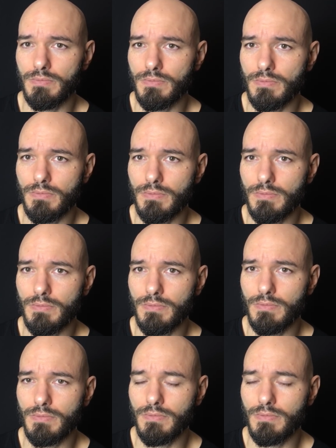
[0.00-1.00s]

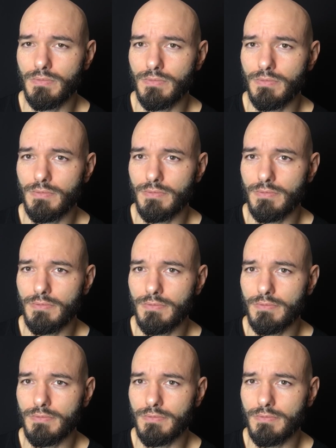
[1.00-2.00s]

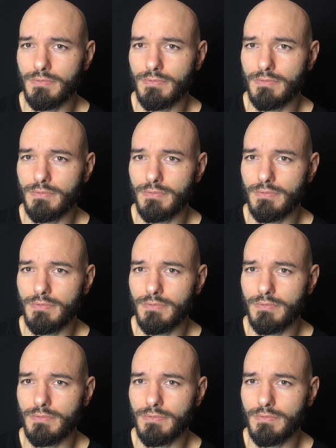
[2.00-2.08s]
(silence)